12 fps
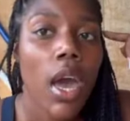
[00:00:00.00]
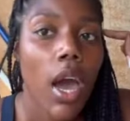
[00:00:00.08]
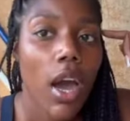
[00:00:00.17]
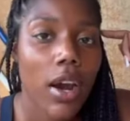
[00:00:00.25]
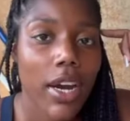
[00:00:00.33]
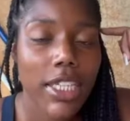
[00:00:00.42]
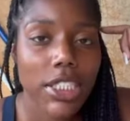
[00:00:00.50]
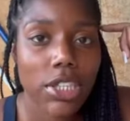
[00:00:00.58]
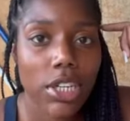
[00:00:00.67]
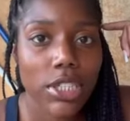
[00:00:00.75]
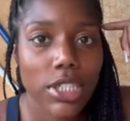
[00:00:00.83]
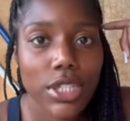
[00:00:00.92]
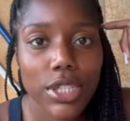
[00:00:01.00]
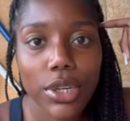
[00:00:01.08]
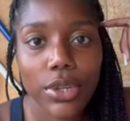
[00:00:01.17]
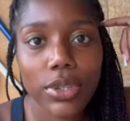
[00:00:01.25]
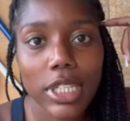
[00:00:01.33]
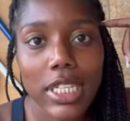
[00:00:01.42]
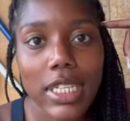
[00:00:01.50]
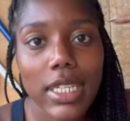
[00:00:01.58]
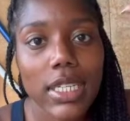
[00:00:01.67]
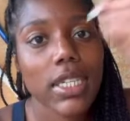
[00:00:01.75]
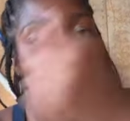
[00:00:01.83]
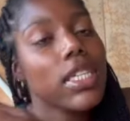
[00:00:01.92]
all right, y'all. So
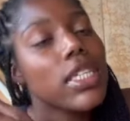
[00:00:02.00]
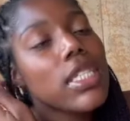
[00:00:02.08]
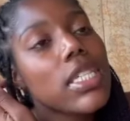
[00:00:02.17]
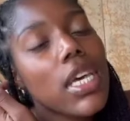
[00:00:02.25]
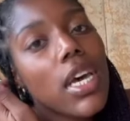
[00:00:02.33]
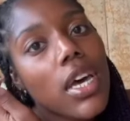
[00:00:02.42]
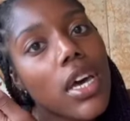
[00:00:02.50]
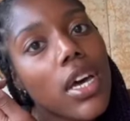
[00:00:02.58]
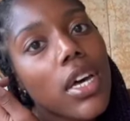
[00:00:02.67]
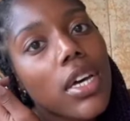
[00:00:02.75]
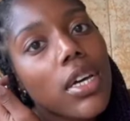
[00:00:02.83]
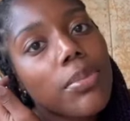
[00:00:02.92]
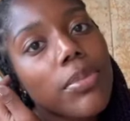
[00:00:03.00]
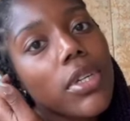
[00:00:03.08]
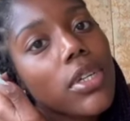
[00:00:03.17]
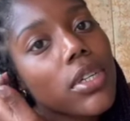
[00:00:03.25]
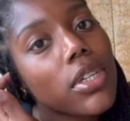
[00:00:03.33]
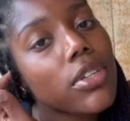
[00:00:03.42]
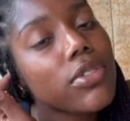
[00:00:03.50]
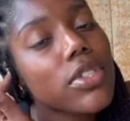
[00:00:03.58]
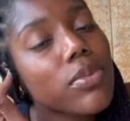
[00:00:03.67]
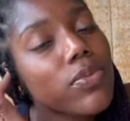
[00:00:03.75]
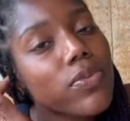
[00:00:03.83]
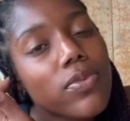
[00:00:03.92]
it is a
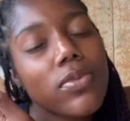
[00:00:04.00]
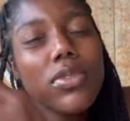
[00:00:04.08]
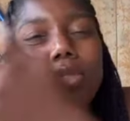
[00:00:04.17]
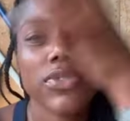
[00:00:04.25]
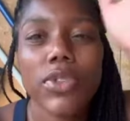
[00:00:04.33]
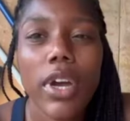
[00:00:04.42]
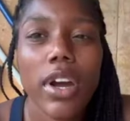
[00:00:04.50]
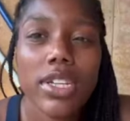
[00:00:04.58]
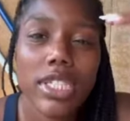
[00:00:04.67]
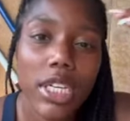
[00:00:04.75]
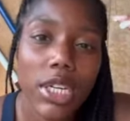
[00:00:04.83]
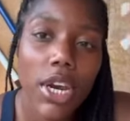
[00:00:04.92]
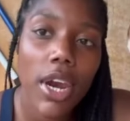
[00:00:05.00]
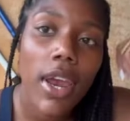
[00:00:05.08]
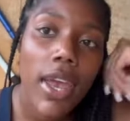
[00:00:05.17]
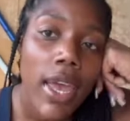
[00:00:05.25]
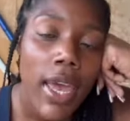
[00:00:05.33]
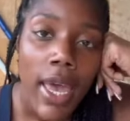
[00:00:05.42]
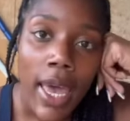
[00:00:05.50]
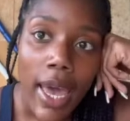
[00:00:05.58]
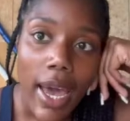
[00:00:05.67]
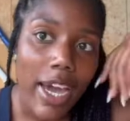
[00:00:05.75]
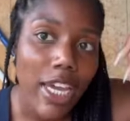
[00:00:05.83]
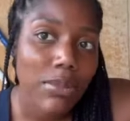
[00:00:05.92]
few hours later.
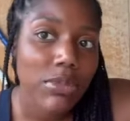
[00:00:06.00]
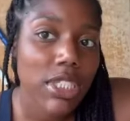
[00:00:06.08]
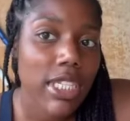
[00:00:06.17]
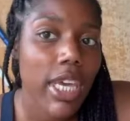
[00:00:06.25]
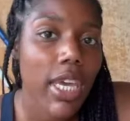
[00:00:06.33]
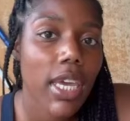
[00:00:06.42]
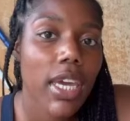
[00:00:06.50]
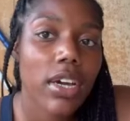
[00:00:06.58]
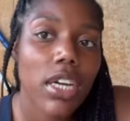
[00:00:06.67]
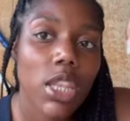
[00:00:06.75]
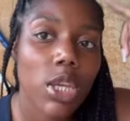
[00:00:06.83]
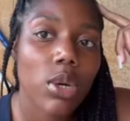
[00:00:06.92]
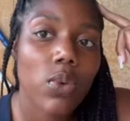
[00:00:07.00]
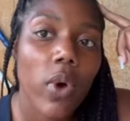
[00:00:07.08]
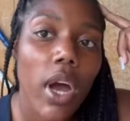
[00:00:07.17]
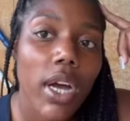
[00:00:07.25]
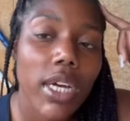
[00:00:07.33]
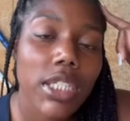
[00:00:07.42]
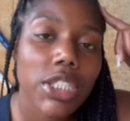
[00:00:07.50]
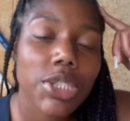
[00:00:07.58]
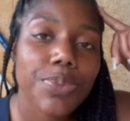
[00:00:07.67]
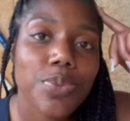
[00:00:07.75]
I am just hanging out in the garage.